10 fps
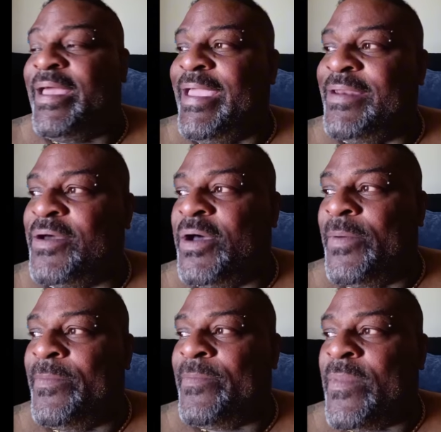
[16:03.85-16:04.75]
And
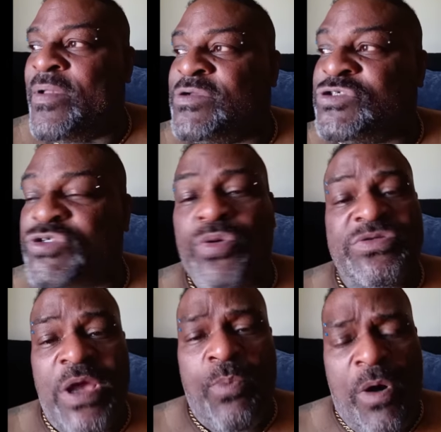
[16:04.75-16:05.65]
as soon
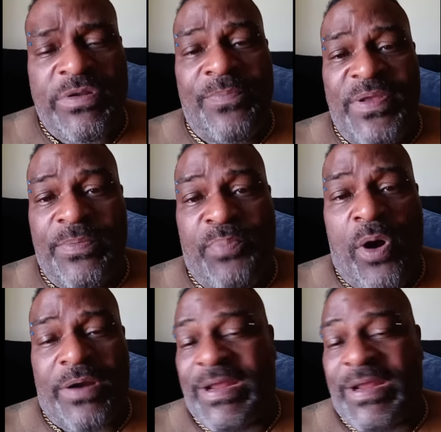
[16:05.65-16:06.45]
as I walked up in the park,